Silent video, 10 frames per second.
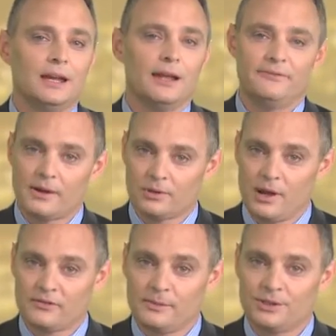and federal
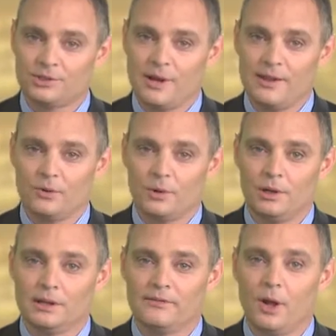governments around the
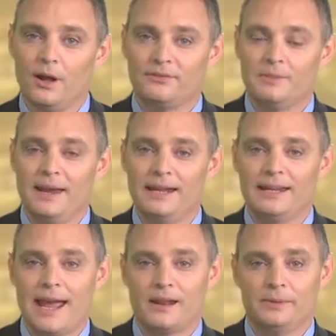world have often made
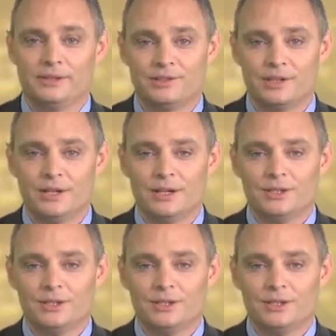cannabis